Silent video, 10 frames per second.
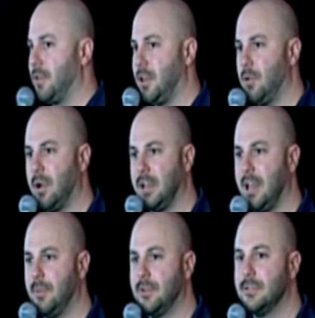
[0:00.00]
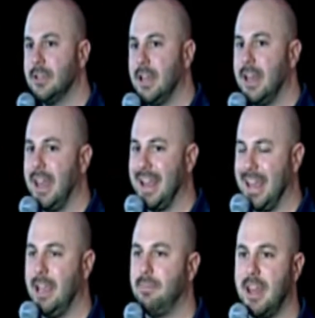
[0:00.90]
the UL label.
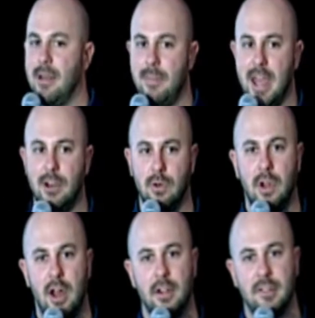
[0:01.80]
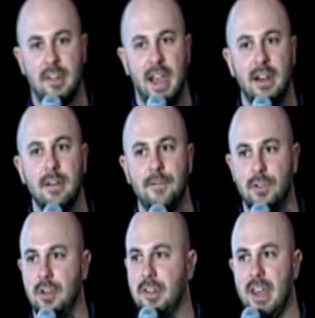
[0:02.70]
Keep that manual on site for
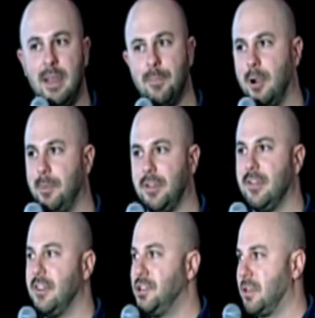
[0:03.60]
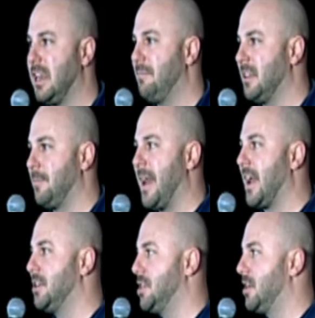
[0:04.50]
the same purposes that you're keeping the
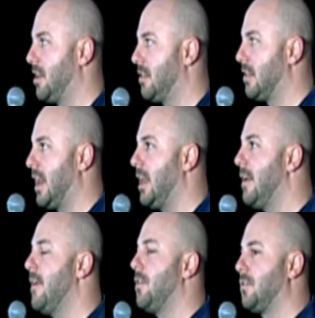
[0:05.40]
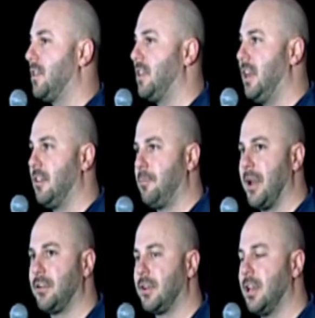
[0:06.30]
packaging on site so that the
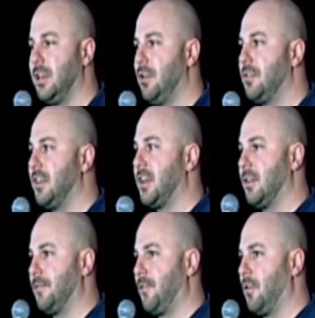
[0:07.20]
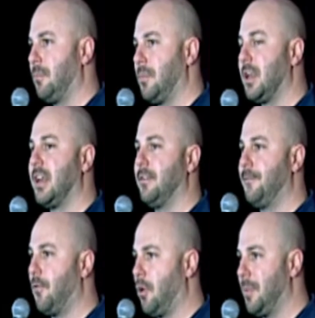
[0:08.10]
inspector can use it to confirm
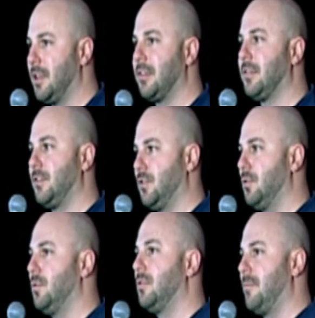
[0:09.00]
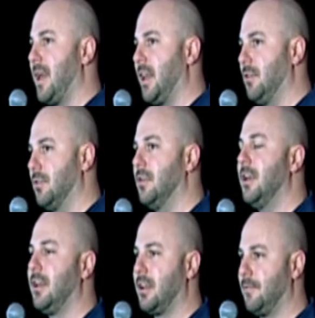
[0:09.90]
conformance to the manual,
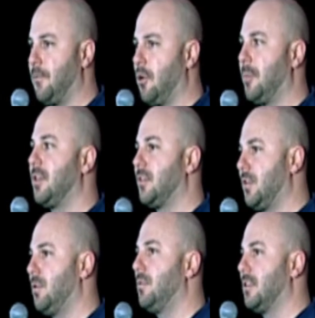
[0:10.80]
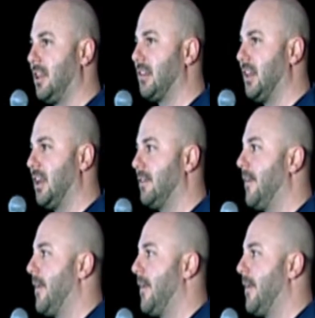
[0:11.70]
conformance to the listing.